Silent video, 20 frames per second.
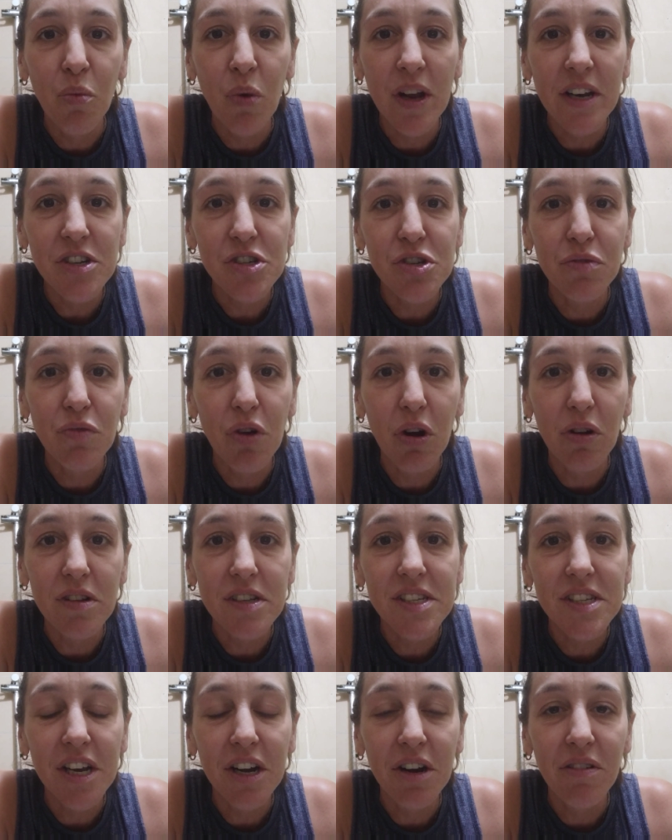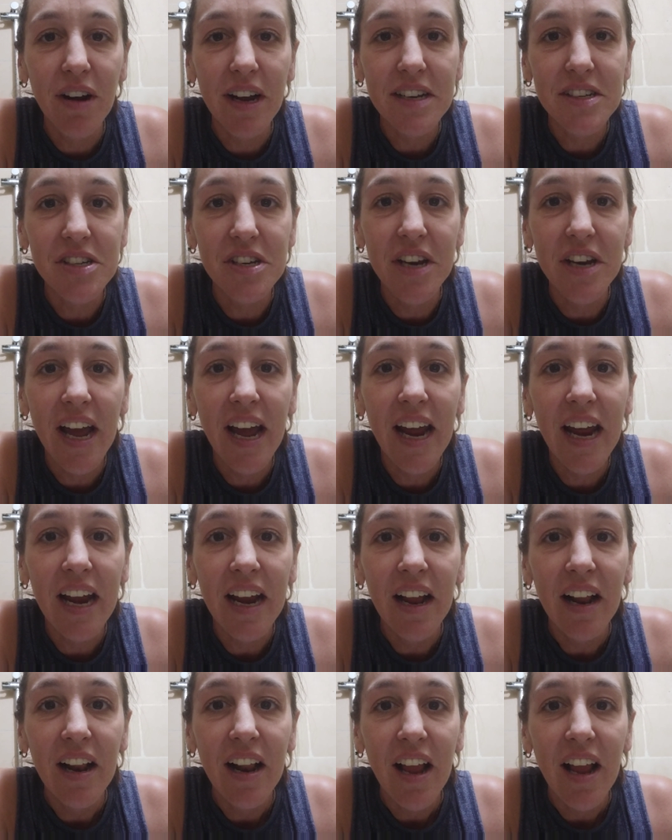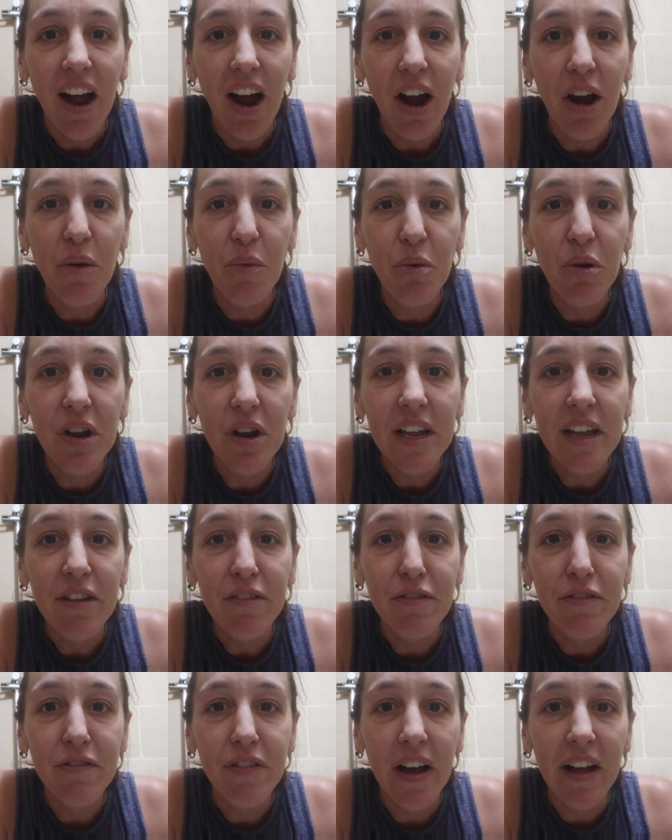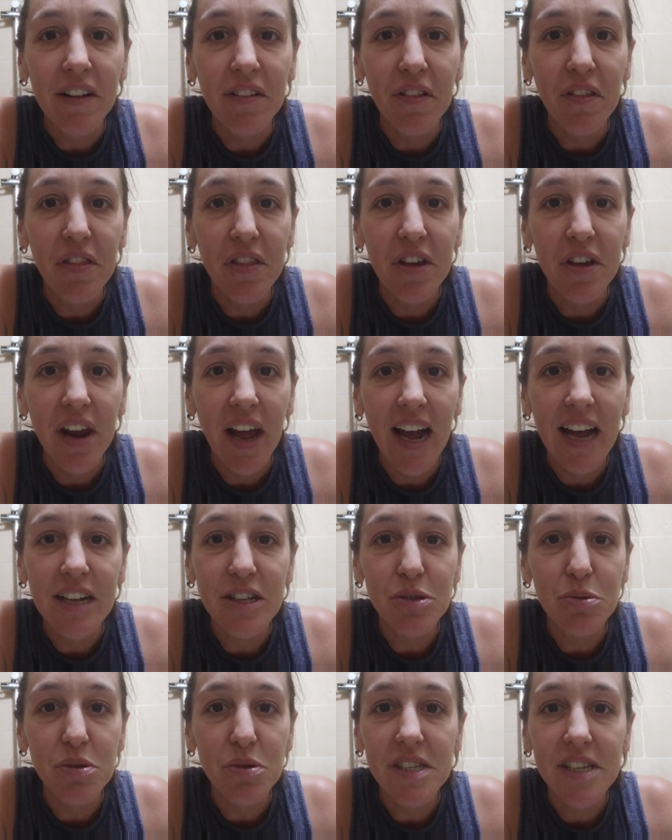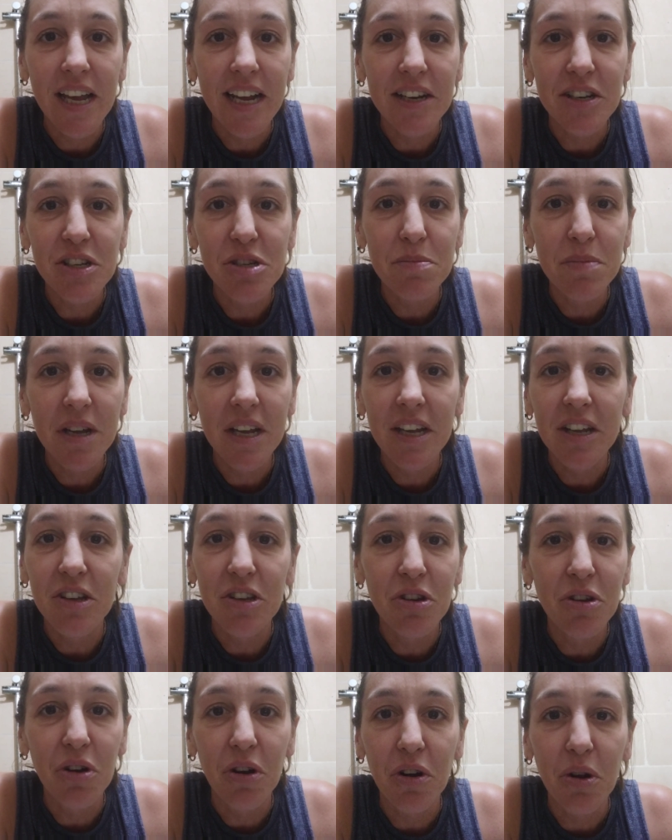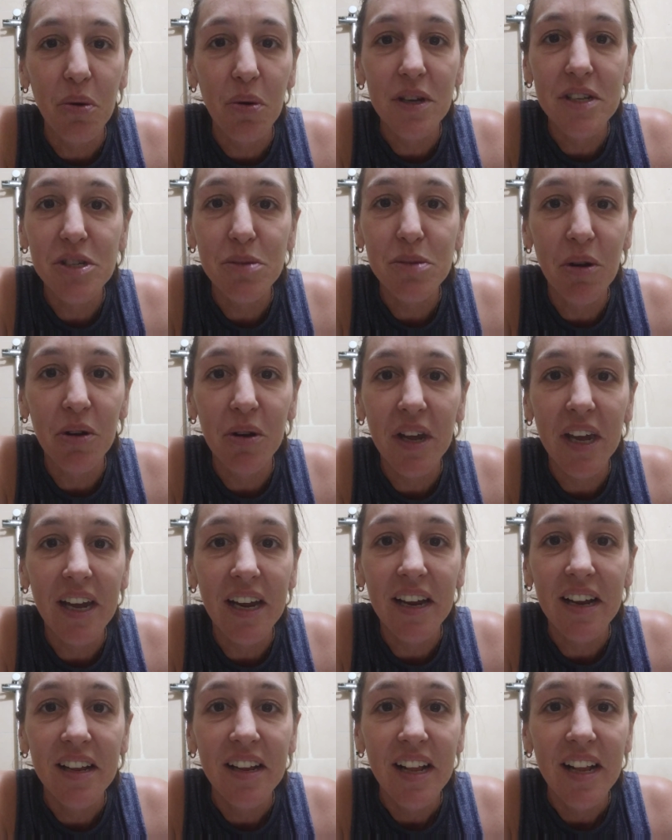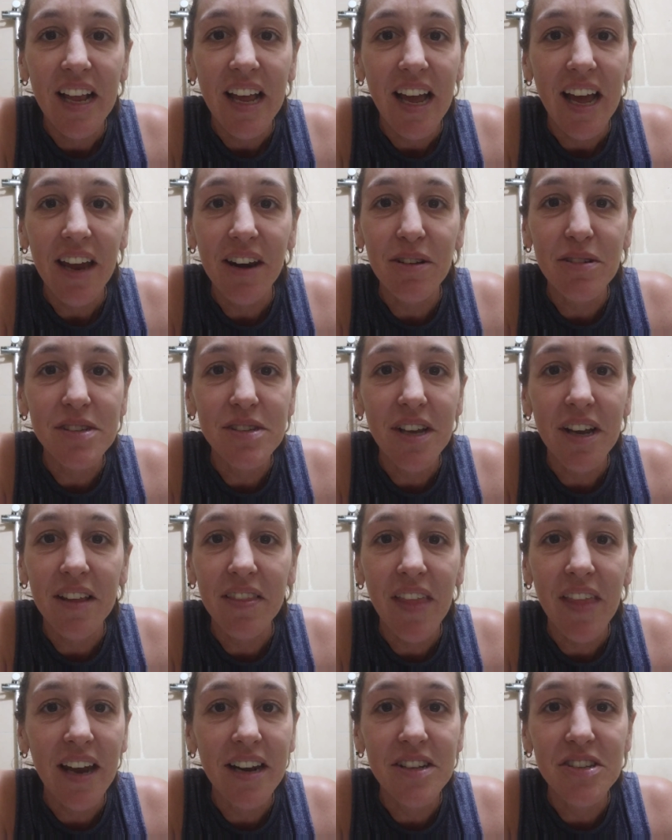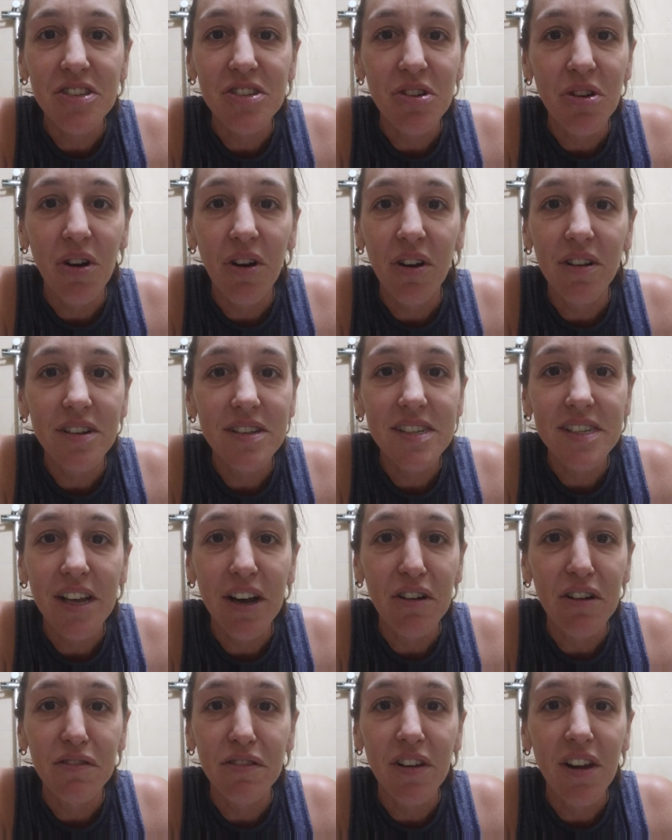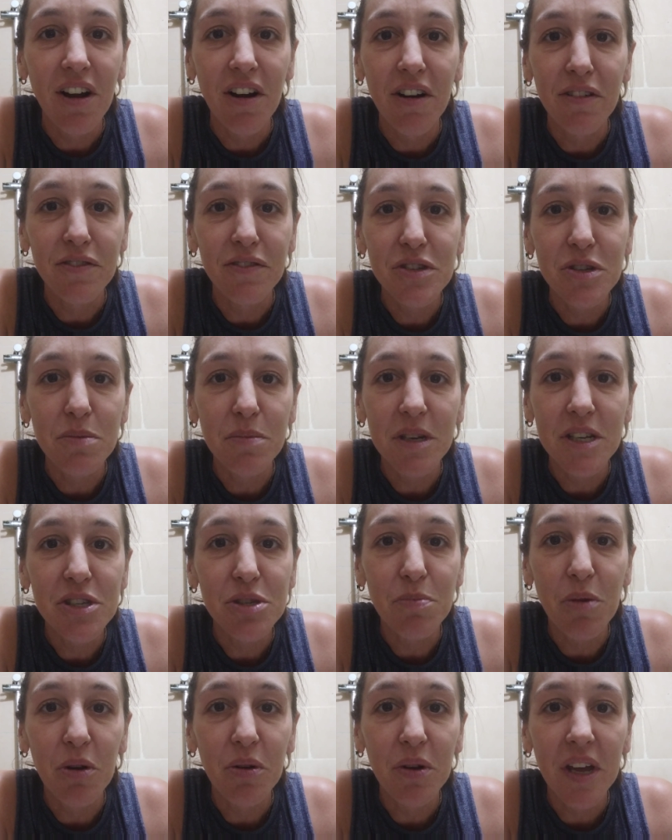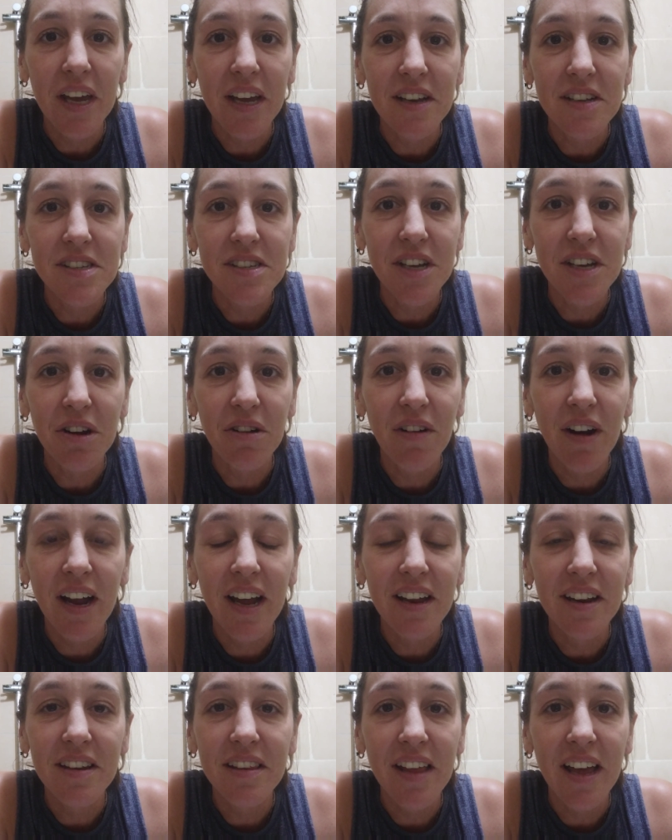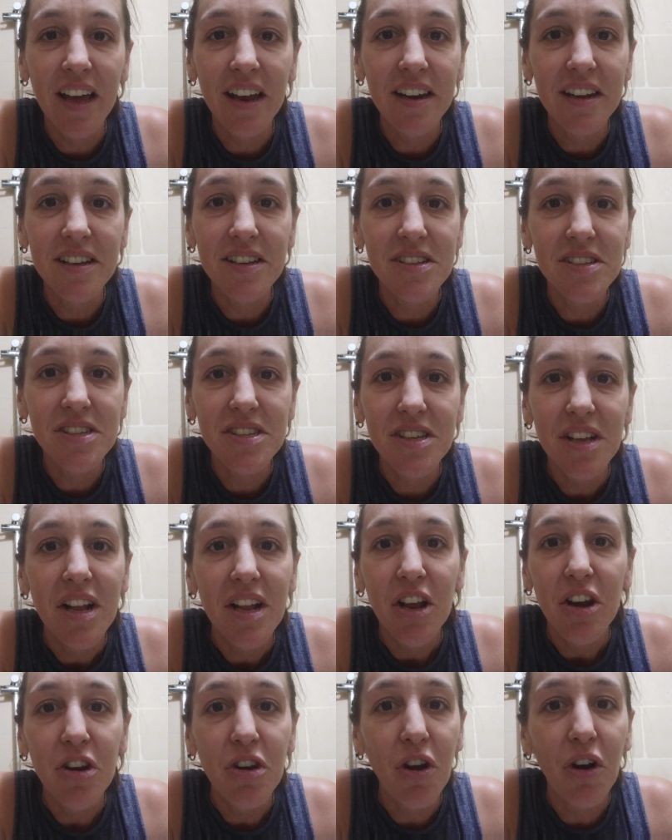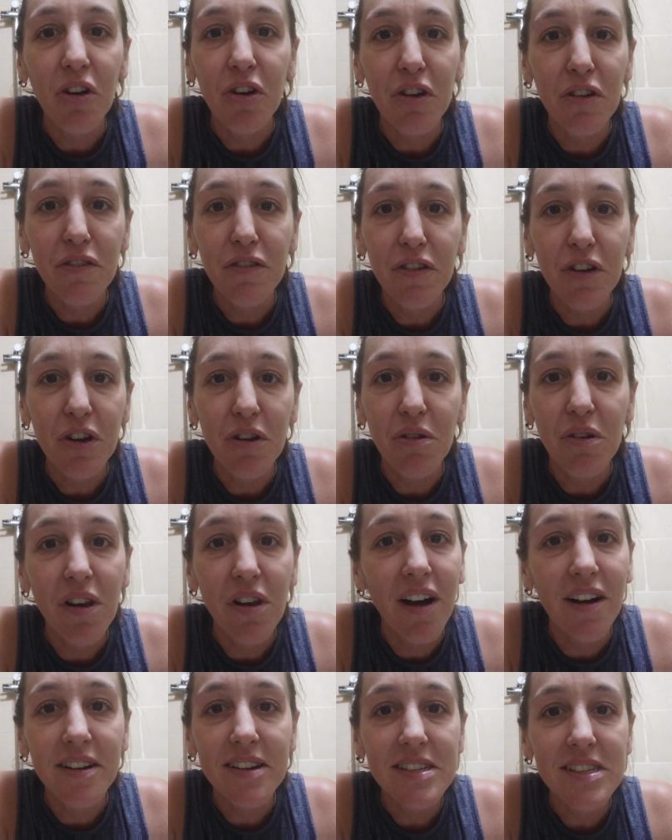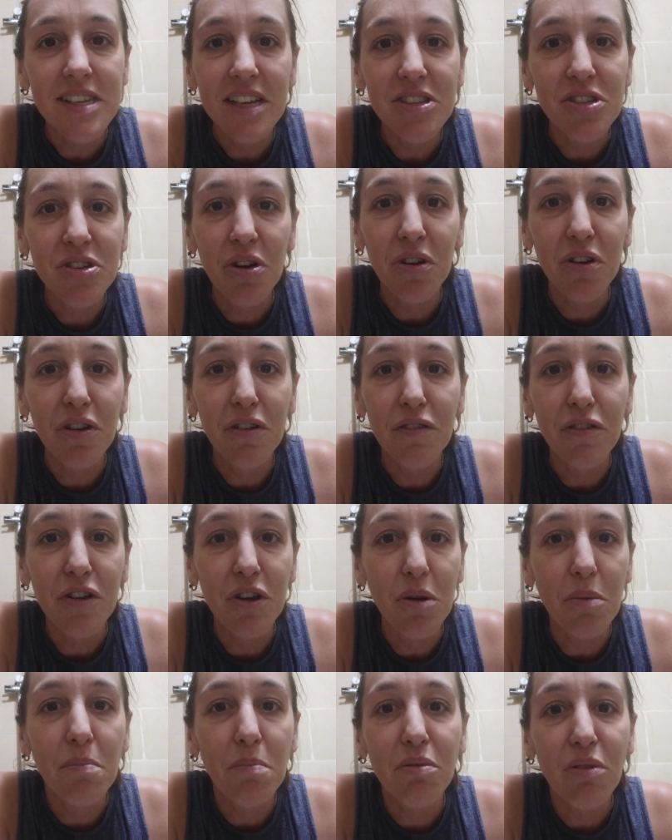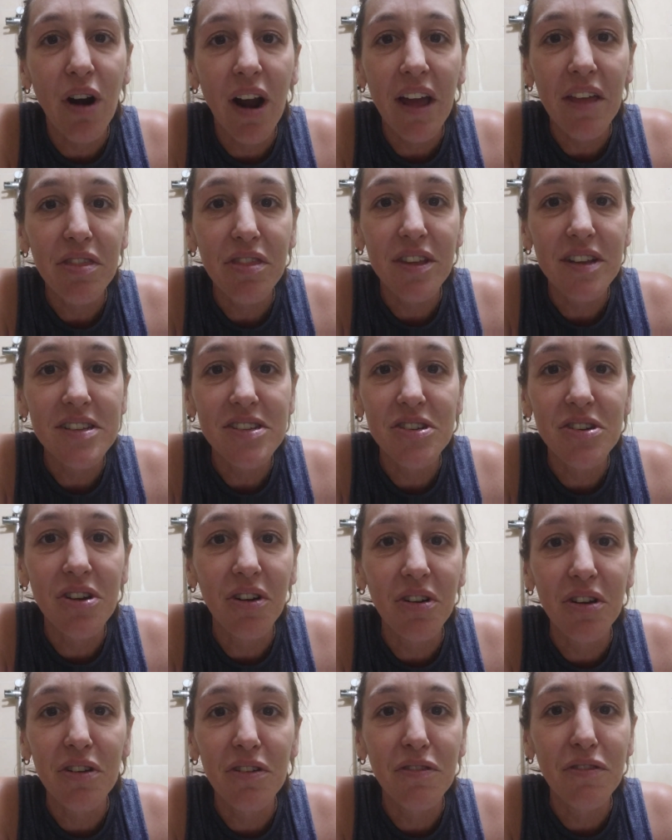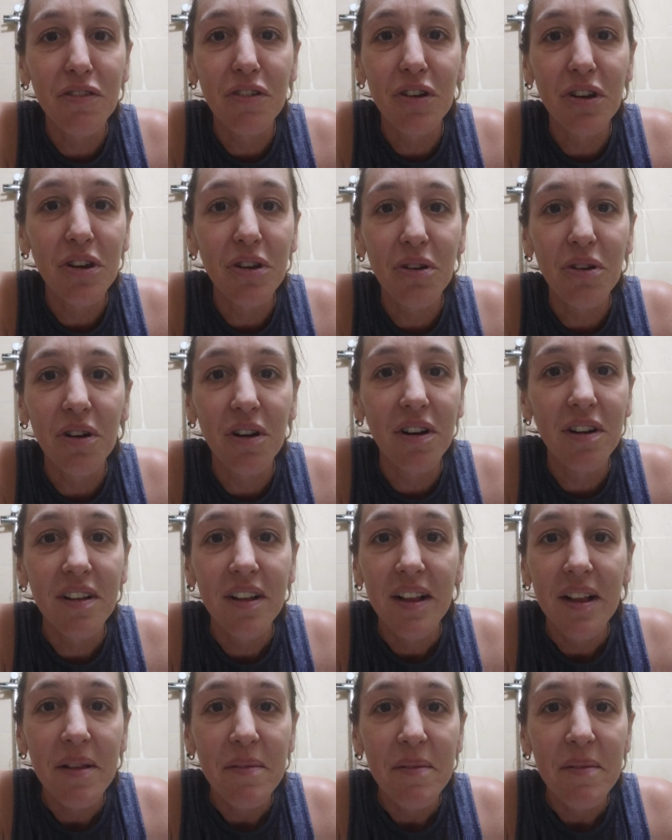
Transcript: went to roll a cigarette today, I really felt that Hans was saying to me, you got to quit smoking. And I was like, that is not self-love to be smoking a cigarette. That is not good for your lungs. That's not good for your breath. That's not good for your